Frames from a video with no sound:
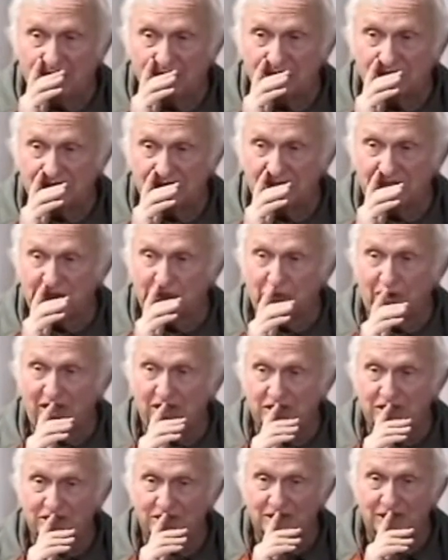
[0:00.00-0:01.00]

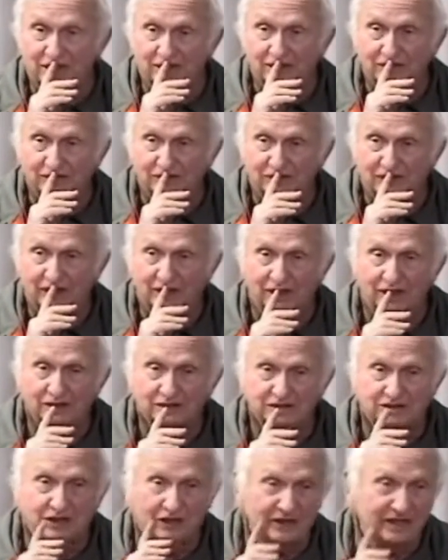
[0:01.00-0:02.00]
situation of uh,
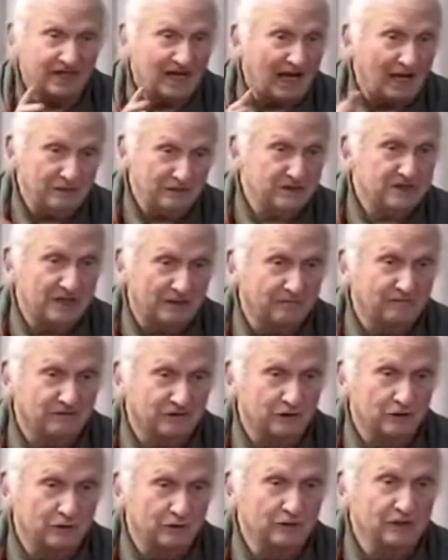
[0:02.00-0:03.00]
turning out some
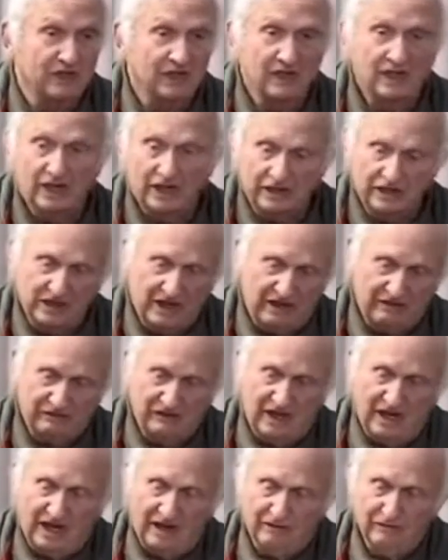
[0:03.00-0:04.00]
food, you have
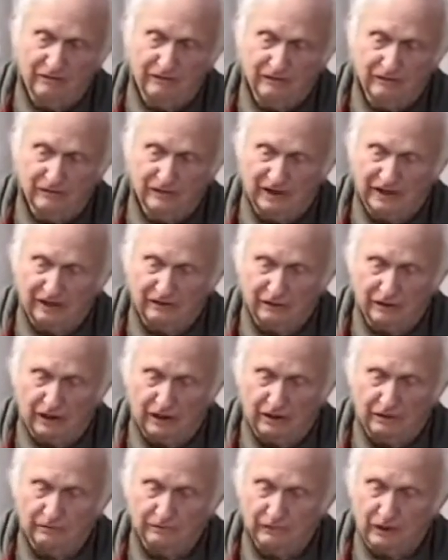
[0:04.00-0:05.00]
to have like a,
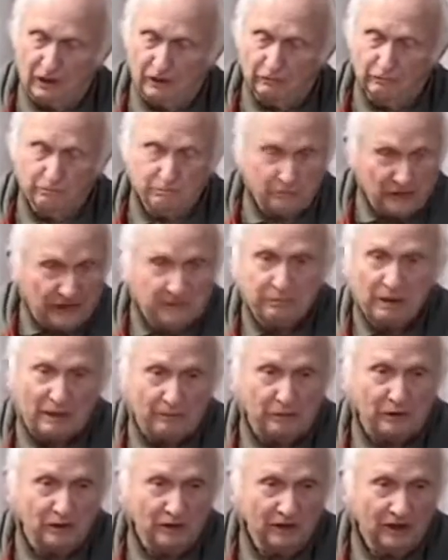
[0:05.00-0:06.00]
a, a big
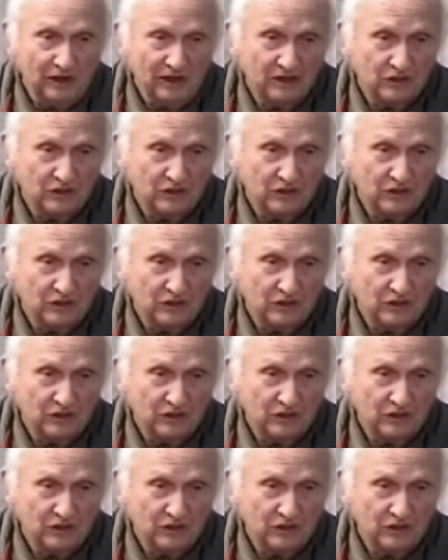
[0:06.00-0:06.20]
pepper,